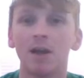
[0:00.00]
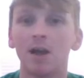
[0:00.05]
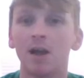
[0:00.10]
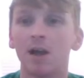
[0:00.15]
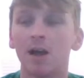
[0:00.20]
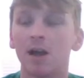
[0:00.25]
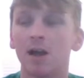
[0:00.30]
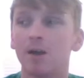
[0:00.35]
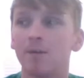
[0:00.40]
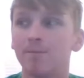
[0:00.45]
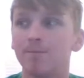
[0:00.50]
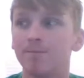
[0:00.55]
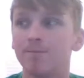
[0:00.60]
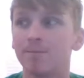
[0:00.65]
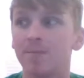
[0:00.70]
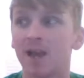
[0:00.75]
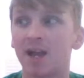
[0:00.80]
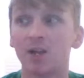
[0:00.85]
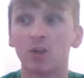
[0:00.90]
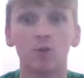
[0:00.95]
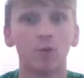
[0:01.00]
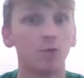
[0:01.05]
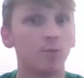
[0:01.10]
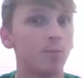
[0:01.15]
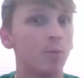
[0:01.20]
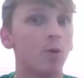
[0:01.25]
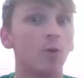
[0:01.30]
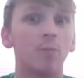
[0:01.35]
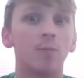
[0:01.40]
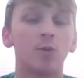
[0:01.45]
I could
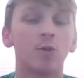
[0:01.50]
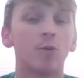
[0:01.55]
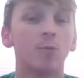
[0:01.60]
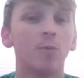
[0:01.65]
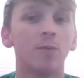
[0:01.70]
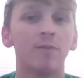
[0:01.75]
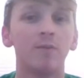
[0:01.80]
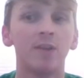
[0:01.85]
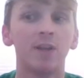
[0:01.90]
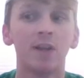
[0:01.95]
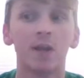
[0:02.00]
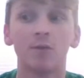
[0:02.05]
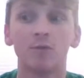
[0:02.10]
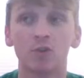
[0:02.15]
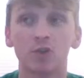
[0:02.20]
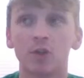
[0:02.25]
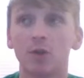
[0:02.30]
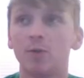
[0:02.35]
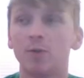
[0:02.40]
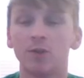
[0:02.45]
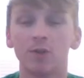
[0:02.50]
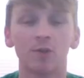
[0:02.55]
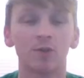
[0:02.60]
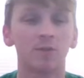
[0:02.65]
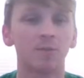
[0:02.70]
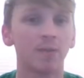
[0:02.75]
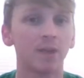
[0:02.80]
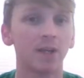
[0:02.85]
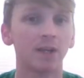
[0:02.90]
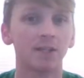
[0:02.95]
put up a couple of videos showing you
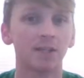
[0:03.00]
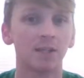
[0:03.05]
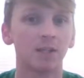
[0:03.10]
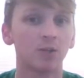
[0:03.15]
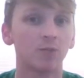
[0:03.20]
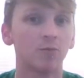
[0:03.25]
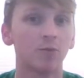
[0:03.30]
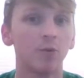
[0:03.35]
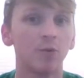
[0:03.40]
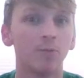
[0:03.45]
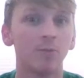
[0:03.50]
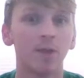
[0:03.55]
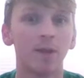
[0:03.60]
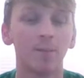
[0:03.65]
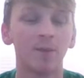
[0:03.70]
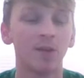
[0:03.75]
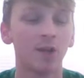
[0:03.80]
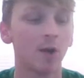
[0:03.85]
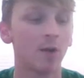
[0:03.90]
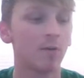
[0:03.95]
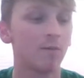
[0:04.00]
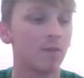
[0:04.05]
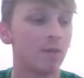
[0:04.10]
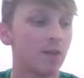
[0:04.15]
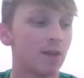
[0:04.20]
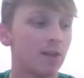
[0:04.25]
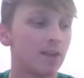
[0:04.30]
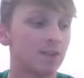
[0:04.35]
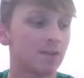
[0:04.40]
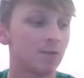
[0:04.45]
some things in this room. Let me know if you
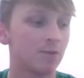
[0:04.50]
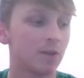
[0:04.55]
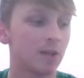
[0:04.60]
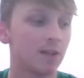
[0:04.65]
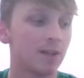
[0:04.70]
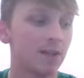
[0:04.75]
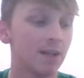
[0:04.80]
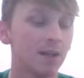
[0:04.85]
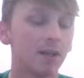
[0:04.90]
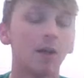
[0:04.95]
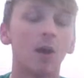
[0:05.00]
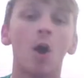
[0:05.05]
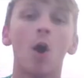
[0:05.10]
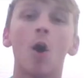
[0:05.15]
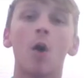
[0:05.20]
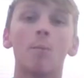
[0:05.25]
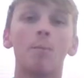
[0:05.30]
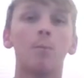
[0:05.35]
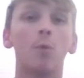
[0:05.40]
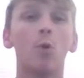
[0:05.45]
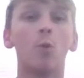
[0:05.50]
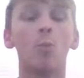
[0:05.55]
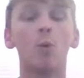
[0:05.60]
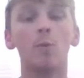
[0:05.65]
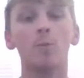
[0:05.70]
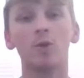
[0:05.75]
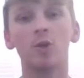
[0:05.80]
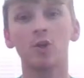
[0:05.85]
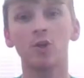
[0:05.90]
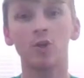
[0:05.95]
think that's a good idea. But what
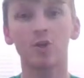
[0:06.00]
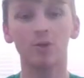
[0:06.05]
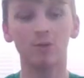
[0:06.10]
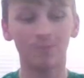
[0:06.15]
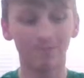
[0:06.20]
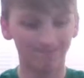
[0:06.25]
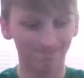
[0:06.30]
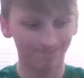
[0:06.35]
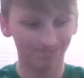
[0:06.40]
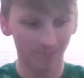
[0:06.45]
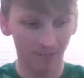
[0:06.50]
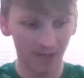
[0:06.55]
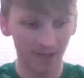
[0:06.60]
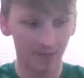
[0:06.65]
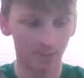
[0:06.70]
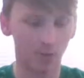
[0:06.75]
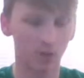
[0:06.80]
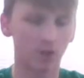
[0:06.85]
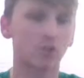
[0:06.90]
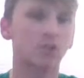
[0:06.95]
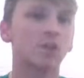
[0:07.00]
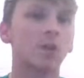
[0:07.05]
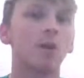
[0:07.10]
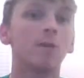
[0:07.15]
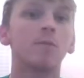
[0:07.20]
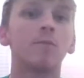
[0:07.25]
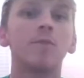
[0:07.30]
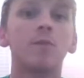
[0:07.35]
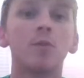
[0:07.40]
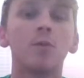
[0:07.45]
I'm going to do is I'm going to
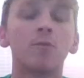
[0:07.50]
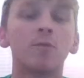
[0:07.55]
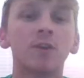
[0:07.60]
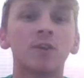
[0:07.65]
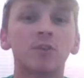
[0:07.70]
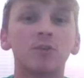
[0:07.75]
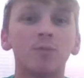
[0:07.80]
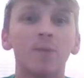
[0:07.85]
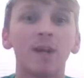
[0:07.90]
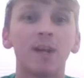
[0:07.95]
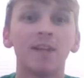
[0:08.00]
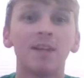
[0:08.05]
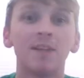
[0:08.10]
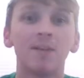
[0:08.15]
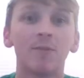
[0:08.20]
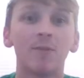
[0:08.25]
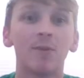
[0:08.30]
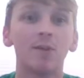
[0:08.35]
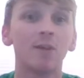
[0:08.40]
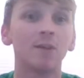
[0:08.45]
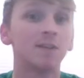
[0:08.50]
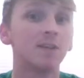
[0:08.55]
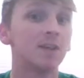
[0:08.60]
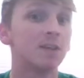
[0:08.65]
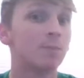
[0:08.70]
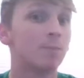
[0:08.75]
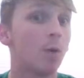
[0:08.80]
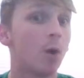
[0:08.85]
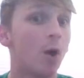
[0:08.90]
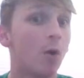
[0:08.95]
start reviewing WrestleMania
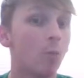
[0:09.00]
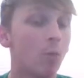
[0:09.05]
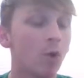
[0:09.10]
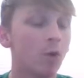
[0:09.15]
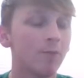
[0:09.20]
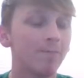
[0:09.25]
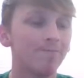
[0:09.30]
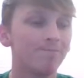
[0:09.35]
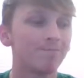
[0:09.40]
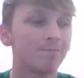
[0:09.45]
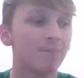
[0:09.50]
36 Part 1.